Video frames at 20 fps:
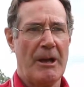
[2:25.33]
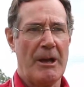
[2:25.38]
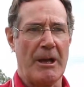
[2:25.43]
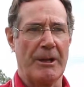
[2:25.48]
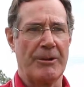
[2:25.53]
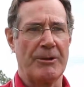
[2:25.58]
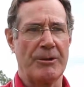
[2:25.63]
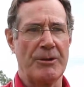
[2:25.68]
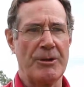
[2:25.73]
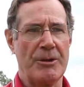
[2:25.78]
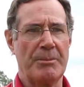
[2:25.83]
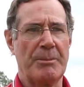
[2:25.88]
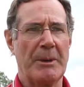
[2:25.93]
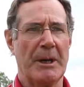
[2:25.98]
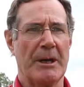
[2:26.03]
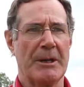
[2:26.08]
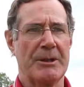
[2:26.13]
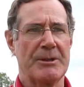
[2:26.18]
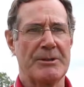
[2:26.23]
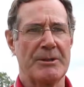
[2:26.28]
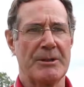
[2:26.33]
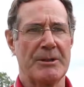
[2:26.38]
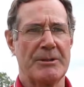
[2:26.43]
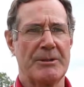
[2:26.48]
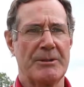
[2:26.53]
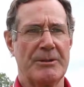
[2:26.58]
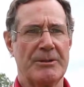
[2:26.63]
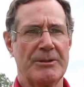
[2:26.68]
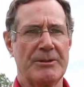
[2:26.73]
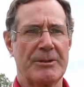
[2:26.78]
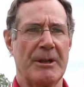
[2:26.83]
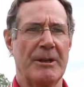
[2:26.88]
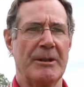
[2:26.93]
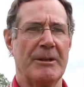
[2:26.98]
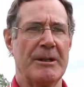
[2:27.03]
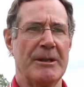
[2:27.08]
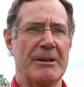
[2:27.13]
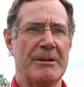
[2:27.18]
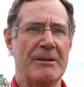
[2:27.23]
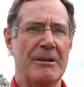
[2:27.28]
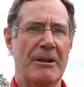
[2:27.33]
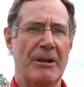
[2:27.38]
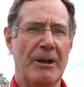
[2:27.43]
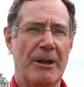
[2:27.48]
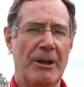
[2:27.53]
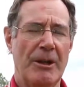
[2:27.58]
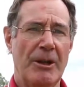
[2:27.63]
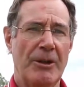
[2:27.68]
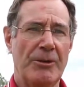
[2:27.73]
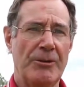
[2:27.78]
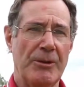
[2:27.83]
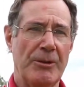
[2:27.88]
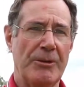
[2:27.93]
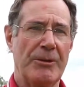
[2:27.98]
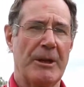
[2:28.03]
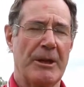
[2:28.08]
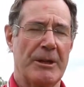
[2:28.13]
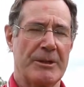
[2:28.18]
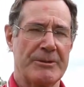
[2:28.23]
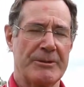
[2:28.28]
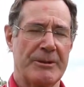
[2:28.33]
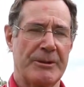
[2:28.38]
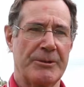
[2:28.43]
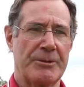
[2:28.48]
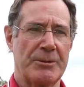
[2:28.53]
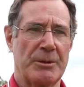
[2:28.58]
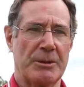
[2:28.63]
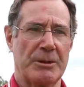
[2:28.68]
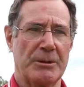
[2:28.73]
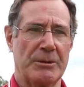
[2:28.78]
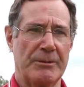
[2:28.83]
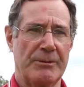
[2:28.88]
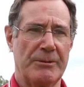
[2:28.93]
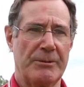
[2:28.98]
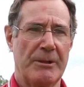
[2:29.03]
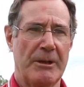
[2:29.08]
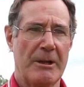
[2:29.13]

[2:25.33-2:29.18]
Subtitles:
and the new pasture sown in 2012,